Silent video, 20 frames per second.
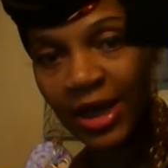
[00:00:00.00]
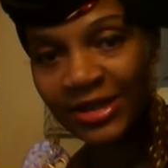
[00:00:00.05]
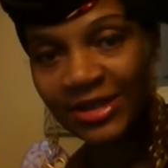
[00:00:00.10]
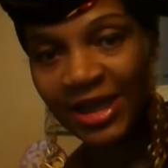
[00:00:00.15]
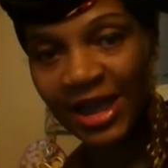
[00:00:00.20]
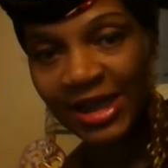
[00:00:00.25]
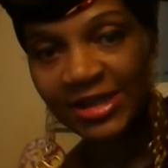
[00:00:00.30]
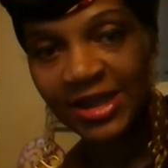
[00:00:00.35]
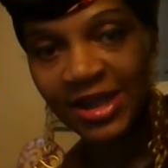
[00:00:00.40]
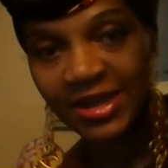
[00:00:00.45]

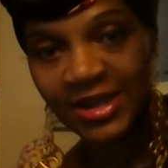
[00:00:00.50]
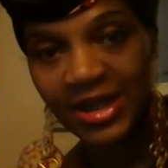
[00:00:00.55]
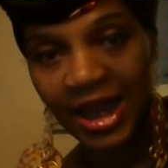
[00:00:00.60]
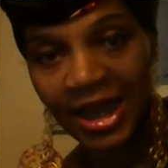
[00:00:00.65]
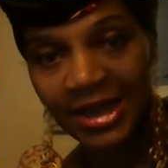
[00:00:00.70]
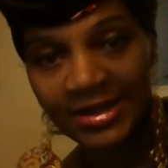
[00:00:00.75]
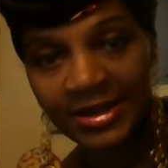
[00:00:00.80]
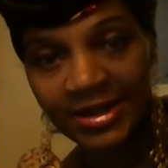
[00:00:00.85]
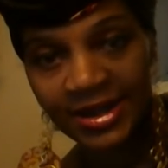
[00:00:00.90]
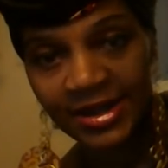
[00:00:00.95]
that's a
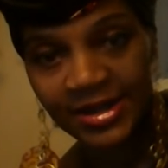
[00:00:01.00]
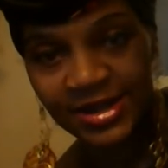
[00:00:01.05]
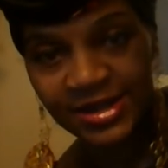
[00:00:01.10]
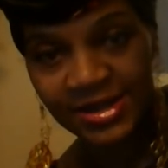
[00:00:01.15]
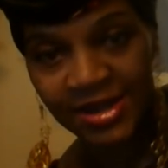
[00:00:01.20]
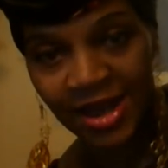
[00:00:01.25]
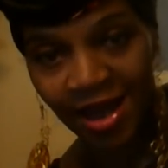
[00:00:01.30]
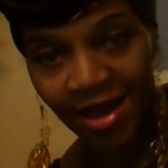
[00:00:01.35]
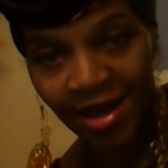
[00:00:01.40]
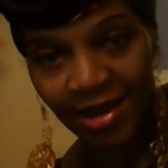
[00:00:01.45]
nice little
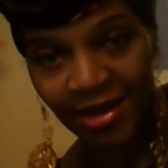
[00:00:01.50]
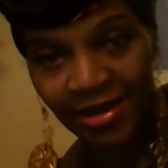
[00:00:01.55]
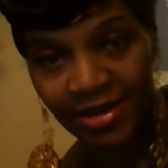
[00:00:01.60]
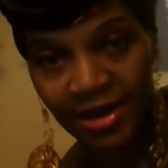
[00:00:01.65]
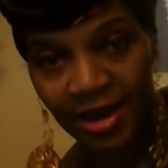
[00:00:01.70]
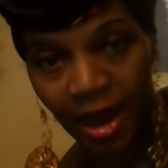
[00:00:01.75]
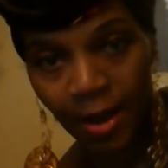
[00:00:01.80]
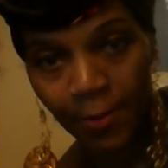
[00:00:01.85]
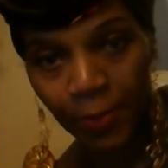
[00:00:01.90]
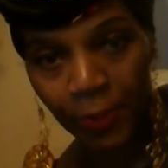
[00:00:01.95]
design
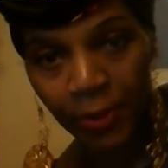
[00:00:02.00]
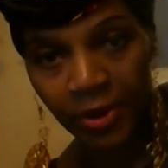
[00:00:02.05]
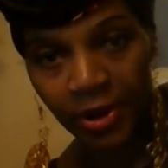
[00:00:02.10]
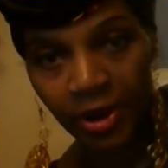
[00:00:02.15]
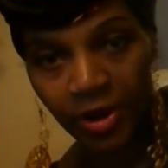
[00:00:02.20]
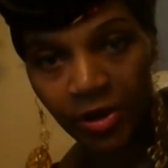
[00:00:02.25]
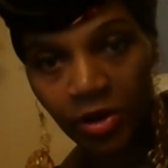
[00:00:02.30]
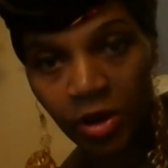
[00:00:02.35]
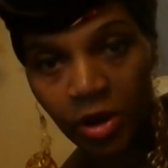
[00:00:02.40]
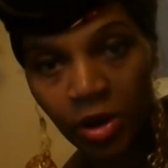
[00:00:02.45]
that I
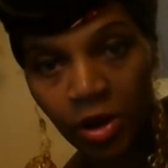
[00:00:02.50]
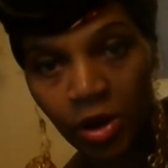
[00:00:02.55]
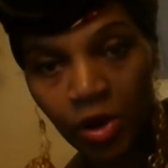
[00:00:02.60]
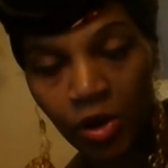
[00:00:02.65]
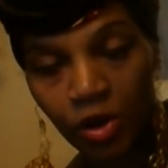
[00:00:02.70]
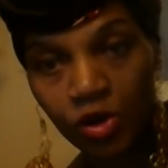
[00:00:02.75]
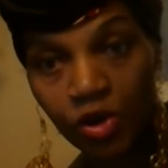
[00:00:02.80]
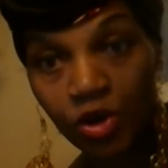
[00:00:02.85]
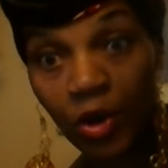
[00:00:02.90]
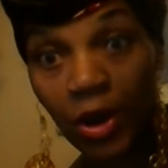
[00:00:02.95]
put
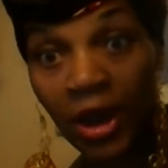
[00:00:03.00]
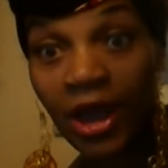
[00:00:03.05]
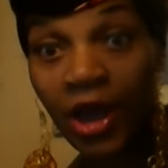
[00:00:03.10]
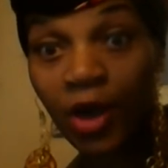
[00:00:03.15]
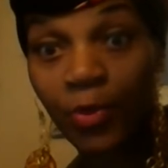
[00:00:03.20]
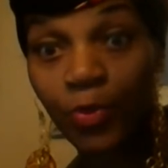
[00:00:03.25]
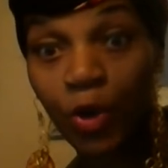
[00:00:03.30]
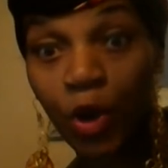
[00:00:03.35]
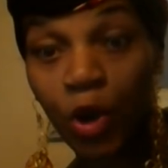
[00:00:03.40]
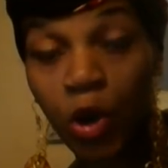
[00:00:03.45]
to
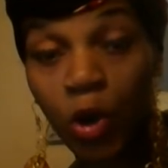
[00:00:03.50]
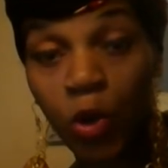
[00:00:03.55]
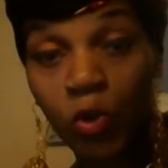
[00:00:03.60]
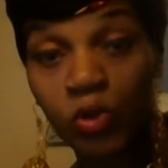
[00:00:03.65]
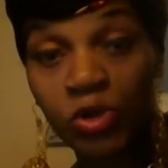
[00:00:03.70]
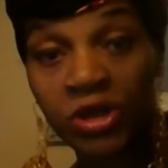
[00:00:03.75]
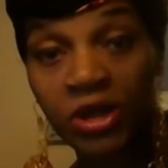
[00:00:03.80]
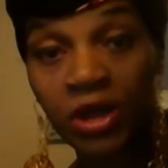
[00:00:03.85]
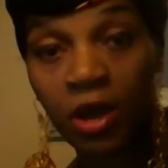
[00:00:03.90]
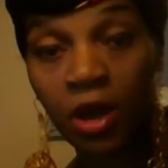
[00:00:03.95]
help
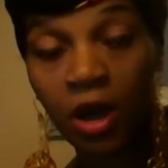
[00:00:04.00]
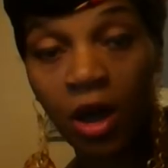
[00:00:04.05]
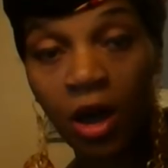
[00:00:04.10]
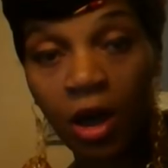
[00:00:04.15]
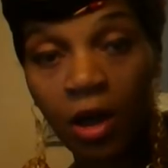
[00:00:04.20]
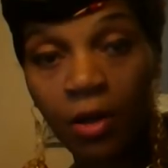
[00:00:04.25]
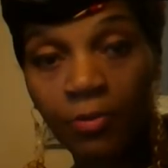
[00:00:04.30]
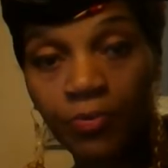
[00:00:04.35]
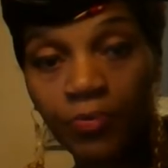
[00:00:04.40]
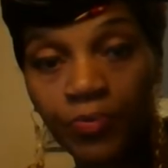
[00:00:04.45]
close it
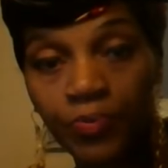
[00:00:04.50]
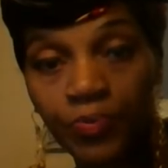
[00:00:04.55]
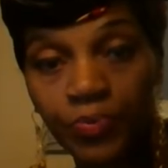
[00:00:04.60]
up.